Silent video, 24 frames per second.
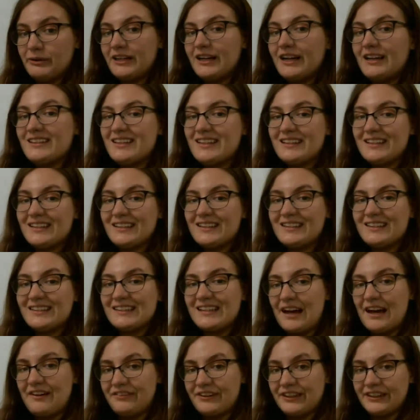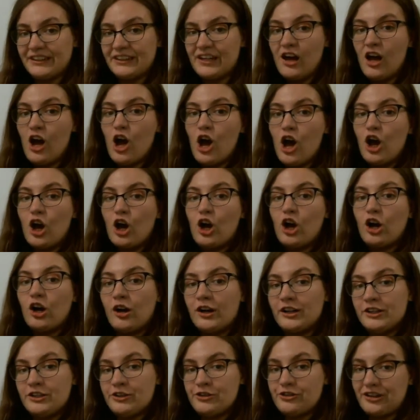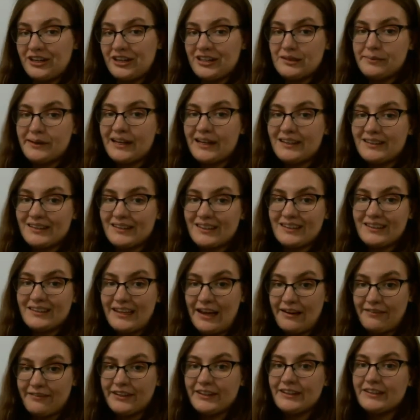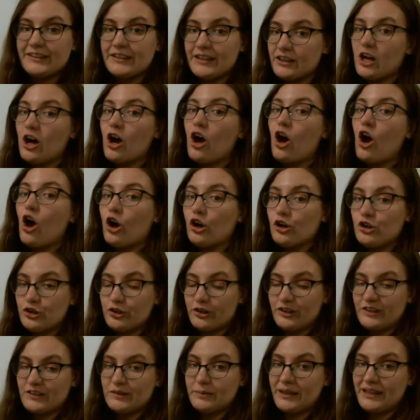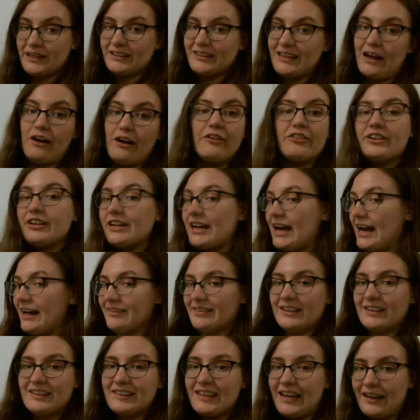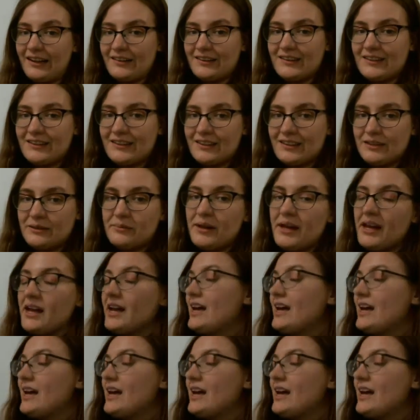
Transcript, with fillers: because this is 7 hundredths because the 7 is in the hundredths place now, not the tenths.